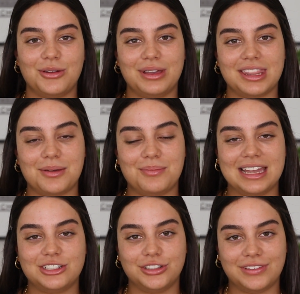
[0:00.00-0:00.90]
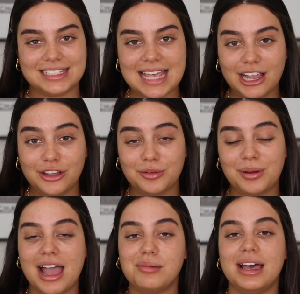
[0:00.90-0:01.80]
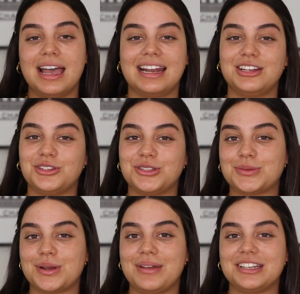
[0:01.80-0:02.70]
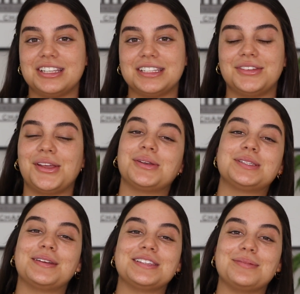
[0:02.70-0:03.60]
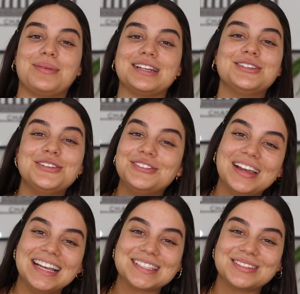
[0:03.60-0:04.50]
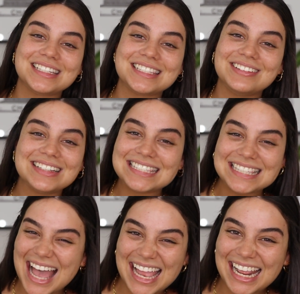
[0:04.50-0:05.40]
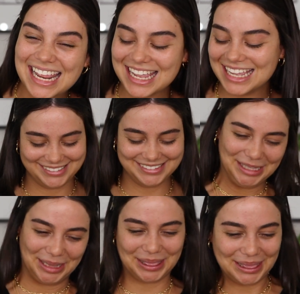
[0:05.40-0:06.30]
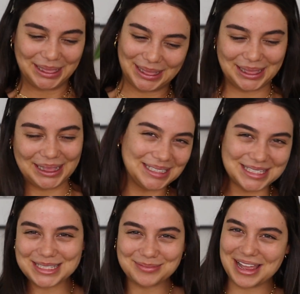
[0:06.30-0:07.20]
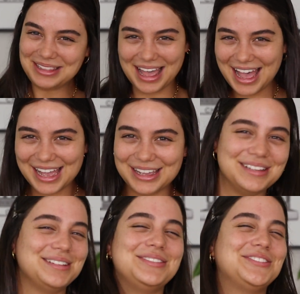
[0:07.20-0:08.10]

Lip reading: with my Too Faced Hangover Primer, and I do just want to mention this video is sponsored by Too Faced, which is so exciting. This is my life.